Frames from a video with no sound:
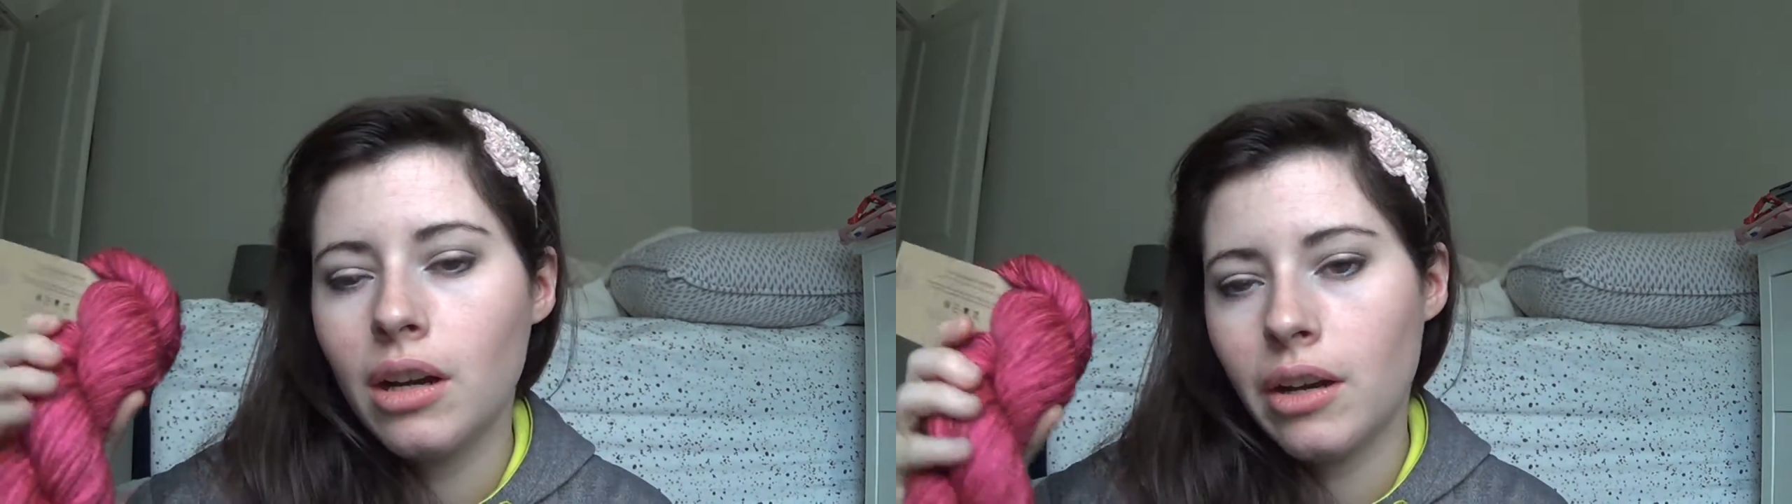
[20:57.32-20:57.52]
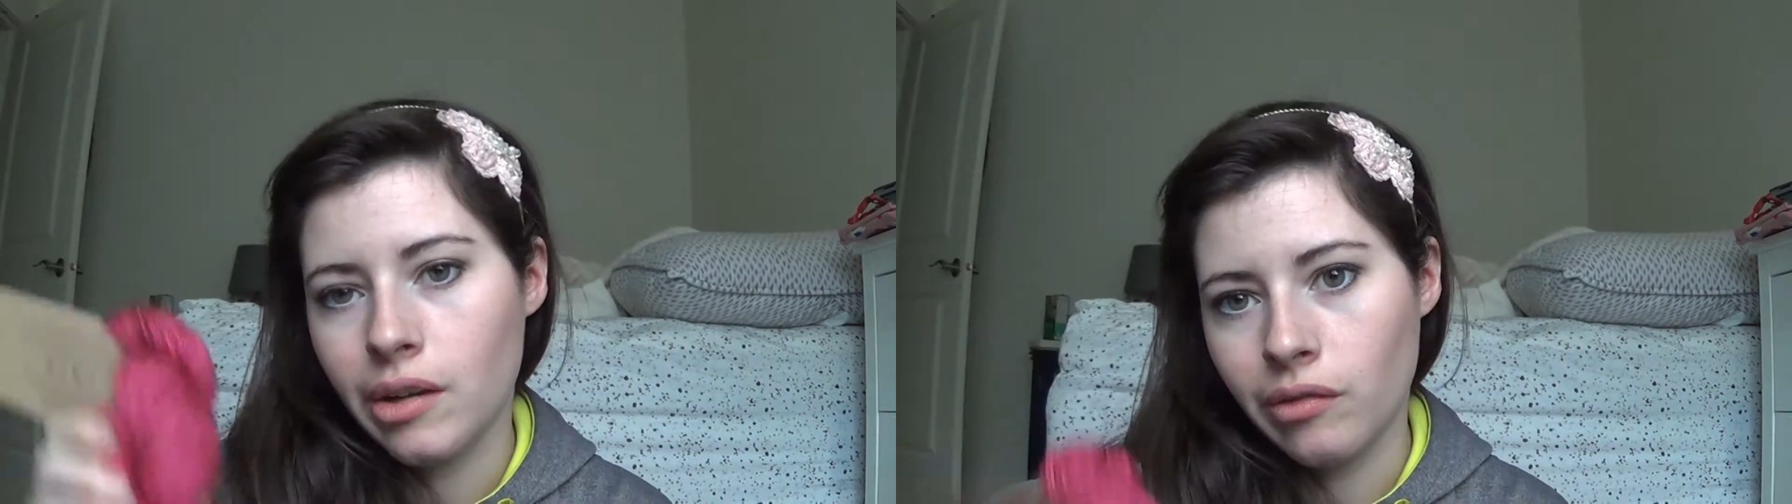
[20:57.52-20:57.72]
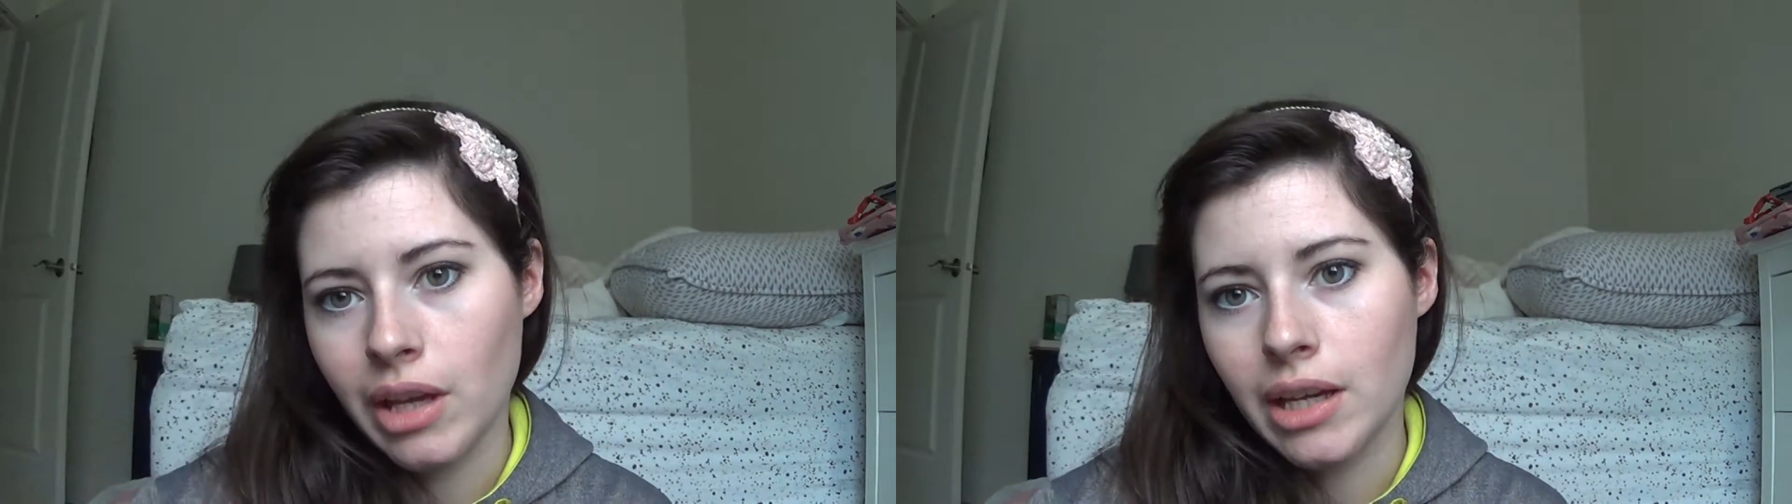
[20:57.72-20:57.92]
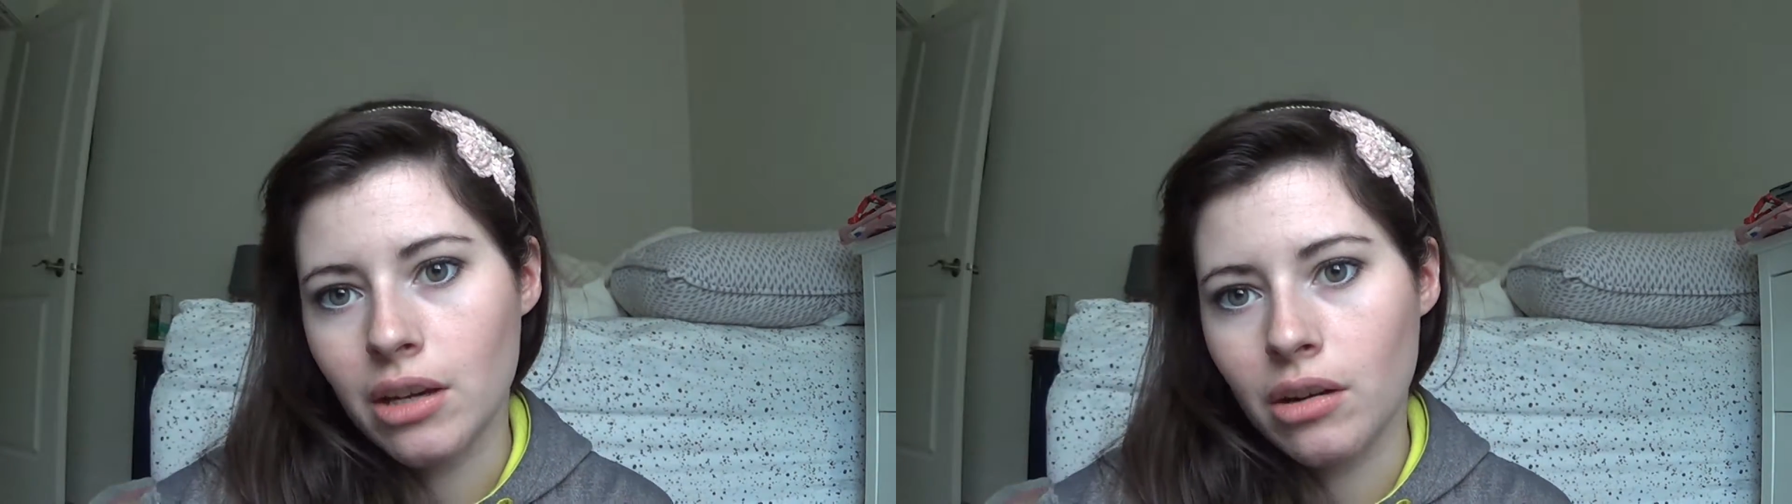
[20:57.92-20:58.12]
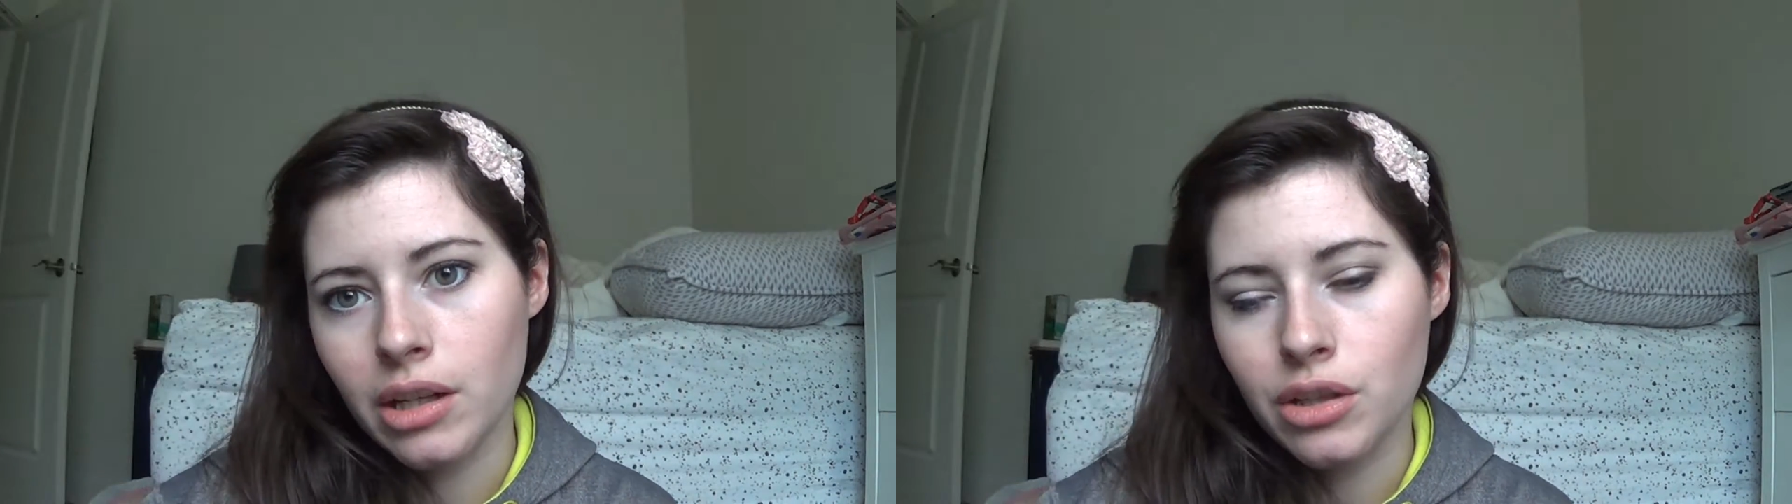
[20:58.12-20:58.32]
of that
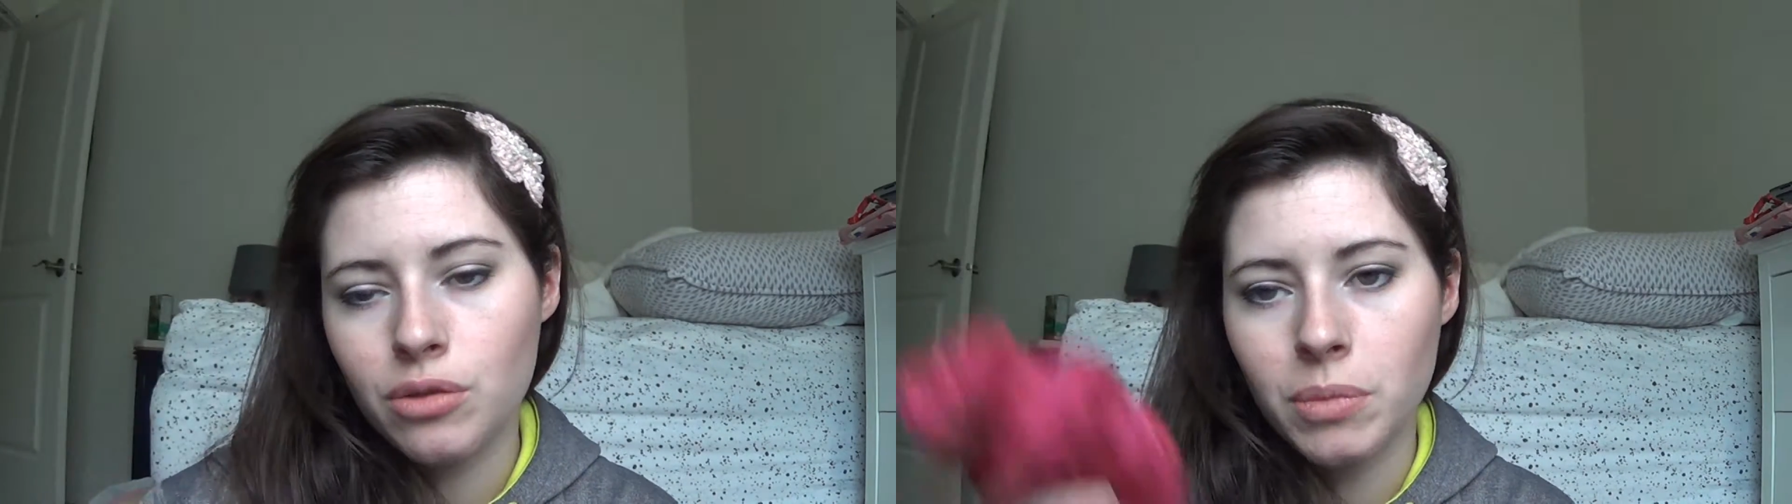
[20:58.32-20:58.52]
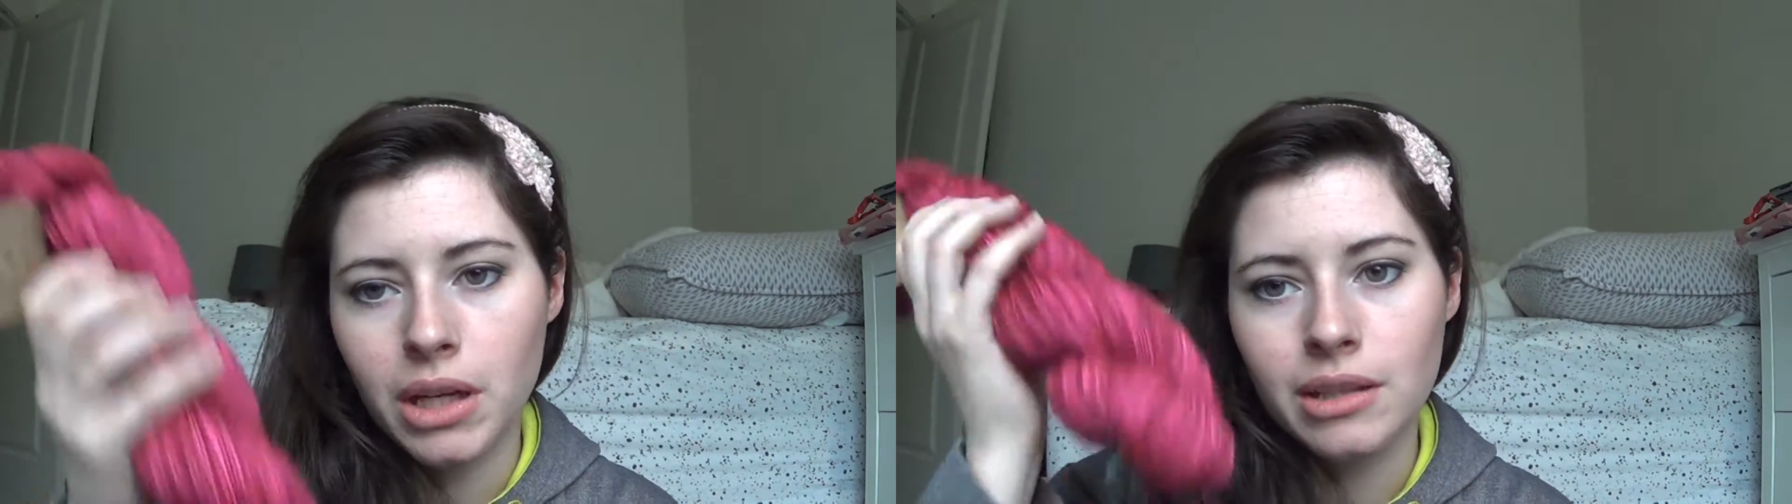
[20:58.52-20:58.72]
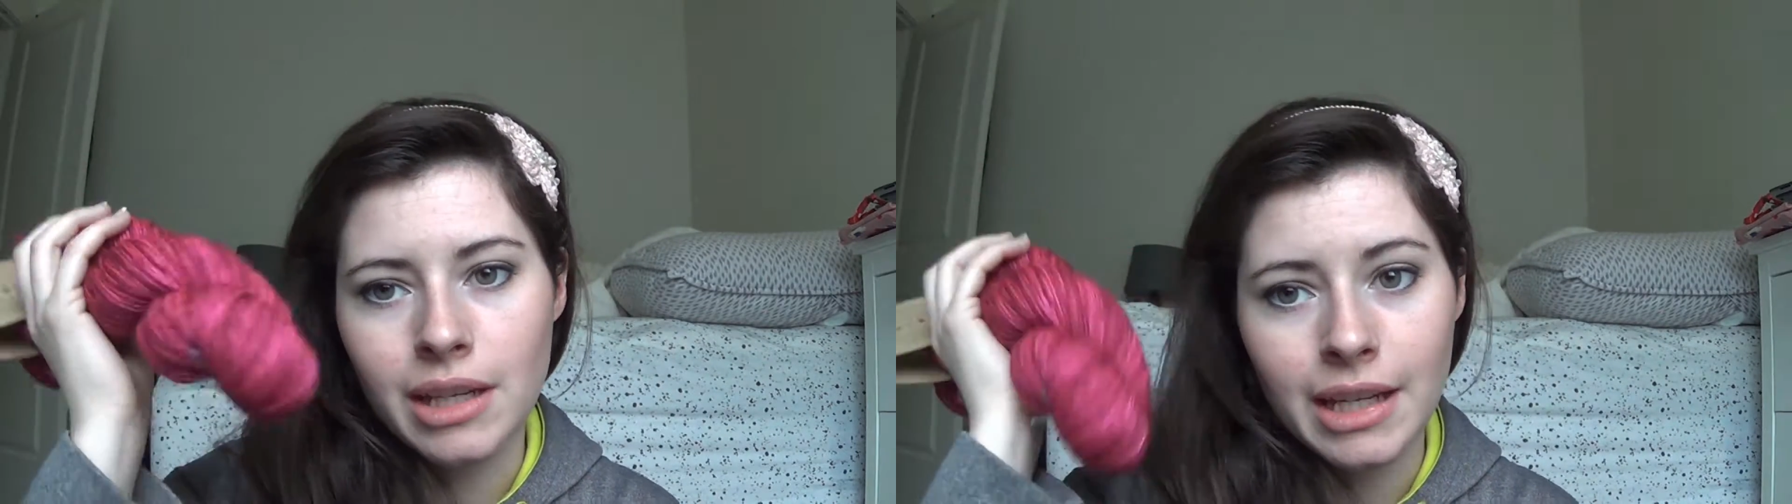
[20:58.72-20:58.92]
yardage, because I